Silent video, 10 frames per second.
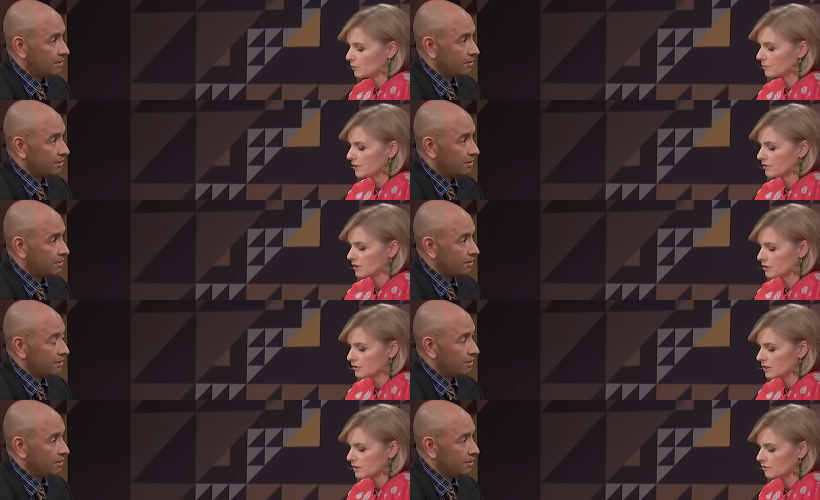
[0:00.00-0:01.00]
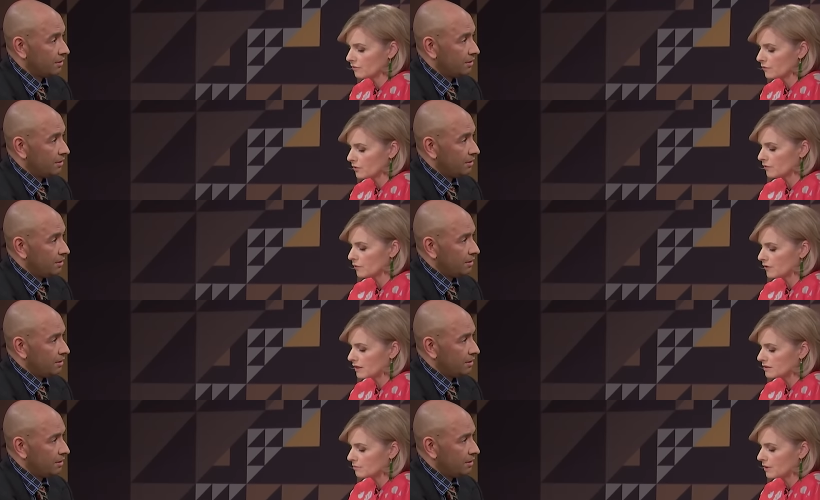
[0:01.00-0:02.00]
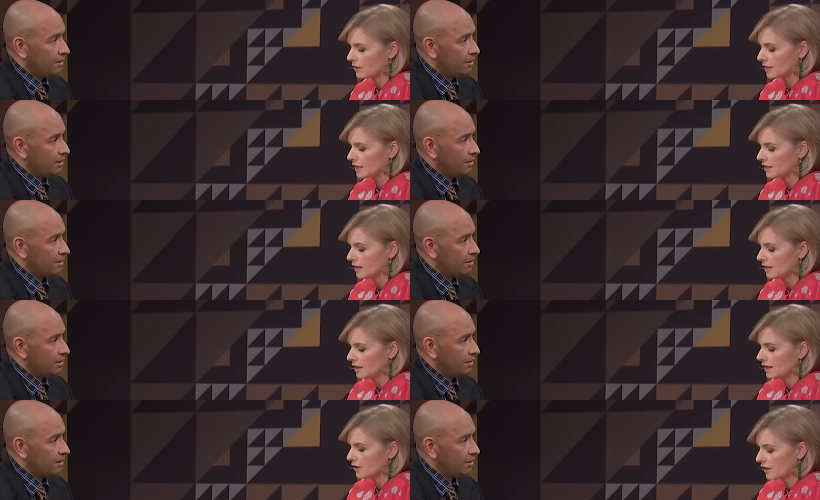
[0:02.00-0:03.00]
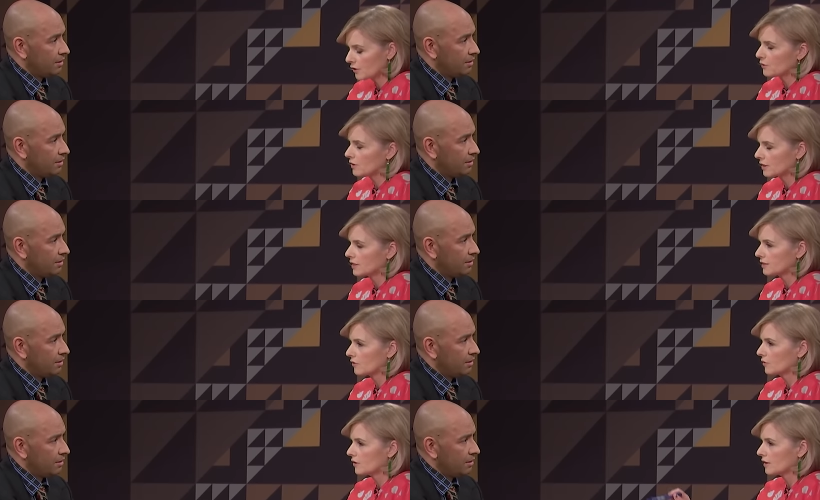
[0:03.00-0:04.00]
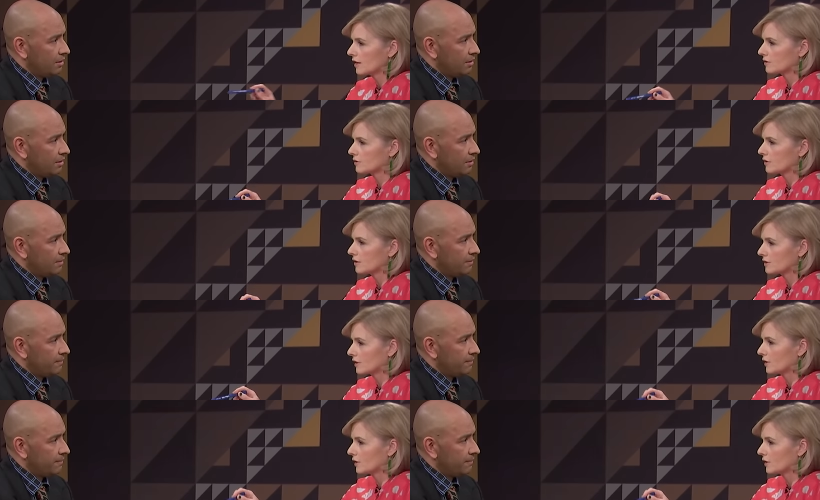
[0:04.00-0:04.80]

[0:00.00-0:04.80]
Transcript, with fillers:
Speaker 1: What about the 244,000 Māori that are earning less than $30,000